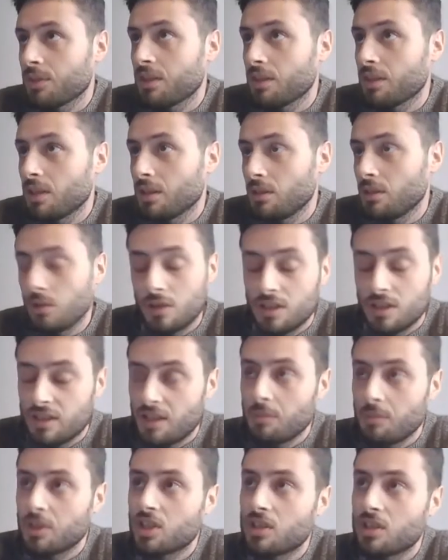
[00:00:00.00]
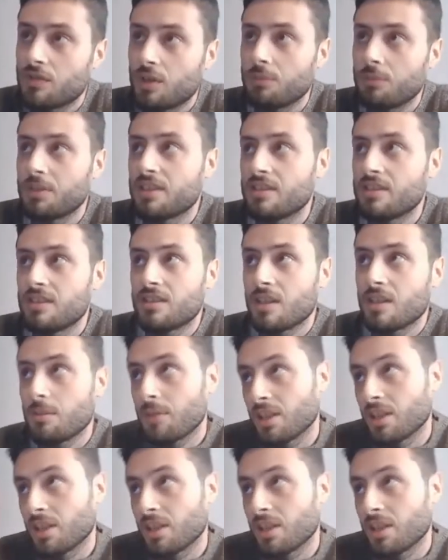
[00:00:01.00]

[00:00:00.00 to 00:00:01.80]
all these images from the system,